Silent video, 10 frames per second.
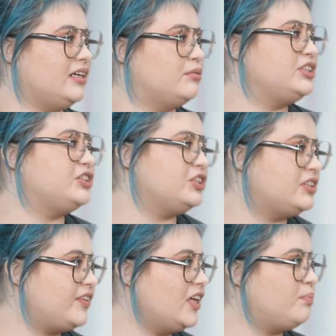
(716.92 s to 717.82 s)
research and
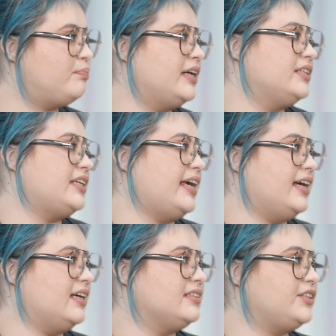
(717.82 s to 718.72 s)
development,
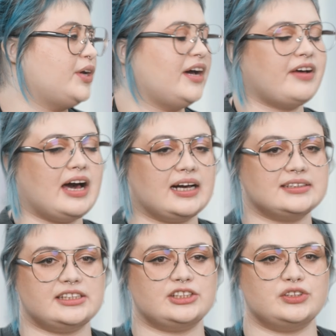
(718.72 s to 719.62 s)
and you have
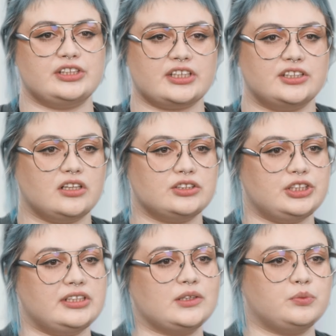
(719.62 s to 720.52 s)
access to the
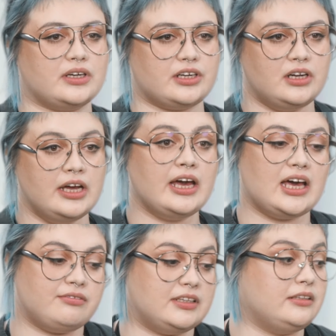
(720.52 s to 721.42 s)
technology that we are
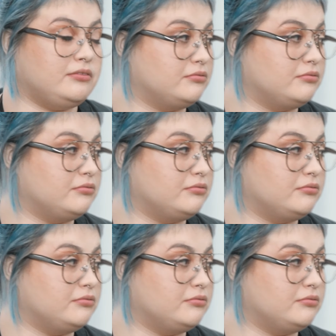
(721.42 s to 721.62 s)
heavily